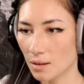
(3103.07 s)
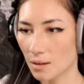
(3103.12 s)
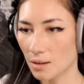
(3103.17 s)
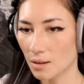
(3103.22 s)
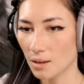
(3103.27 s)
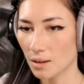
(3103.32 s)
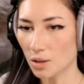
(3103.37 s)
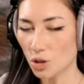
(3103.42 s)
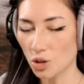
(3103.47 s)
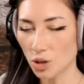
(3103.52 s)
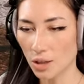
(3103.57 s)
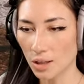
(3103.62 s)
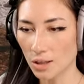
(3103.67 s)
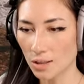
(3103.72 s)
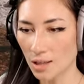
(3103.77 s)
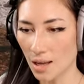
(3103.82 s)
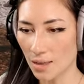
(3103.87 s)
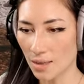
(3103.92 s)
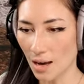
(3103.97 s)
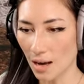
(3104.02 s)
It shouldn't
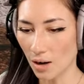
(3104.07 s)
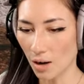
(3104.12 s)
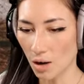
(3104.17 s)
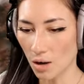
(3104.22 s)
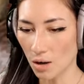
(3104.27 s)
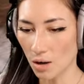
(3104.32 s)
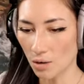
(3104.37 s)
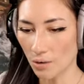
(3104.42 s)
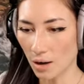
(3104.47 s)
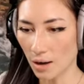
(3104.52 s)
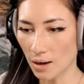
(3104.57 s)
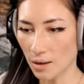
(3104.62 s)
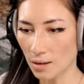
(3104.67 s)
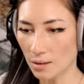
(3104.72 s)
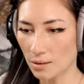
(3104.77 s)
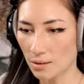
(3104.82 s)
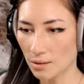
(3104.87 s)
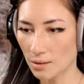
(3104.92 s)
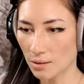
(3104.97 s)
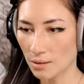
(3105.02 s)
take that long, right?
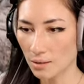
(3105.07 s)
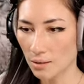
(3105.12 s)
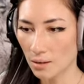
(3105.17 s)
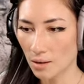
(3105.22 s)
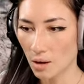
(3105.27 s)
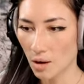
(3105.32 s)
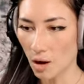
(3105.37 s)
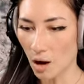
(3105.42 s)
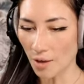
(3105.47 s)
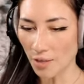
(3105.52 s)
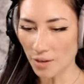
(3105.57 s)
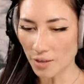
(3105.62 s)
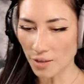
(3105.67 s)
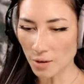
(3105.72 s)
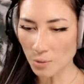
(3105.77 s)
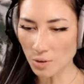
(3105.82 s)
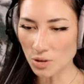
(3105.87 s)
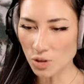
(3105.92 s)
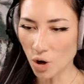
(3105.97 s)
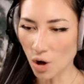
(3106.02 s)
I think there
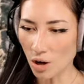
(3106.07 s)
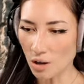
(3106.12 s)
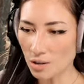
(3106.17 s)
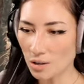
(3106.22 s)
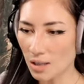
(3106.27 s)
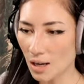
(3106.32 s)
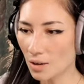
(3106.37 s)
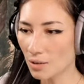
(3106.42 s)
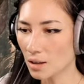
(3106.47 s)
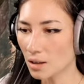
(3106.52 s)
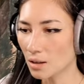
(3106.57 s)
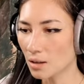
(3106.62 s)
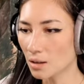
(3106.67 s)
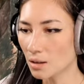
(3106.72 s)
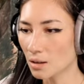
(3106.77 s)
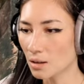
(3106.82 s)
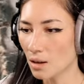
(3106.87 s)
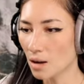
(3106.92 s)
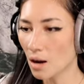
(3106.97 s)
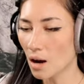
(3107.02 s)
were dogs down here?
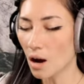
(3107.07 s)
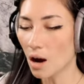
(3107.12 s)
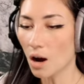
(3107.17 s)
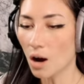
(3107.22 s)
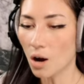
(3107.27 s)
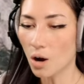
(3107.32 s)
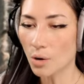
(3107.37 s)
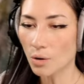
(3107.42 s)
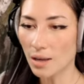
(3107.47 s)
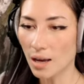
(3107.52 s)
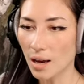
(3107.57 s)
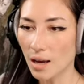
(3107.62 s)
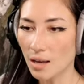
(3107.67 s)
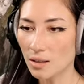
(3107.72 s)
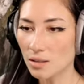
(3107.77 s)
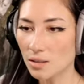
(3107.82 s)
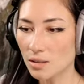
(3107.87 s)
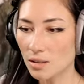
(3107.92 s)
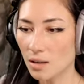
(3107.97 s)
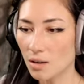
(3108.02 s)
Oh,
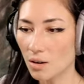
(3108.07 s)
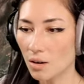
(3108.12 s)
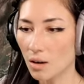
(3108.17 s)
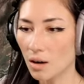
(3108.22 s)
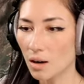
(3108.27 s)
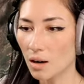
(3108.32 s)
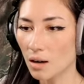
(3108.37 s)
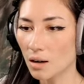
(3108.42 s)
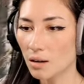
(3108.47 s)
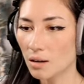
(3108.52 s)
yes, there are.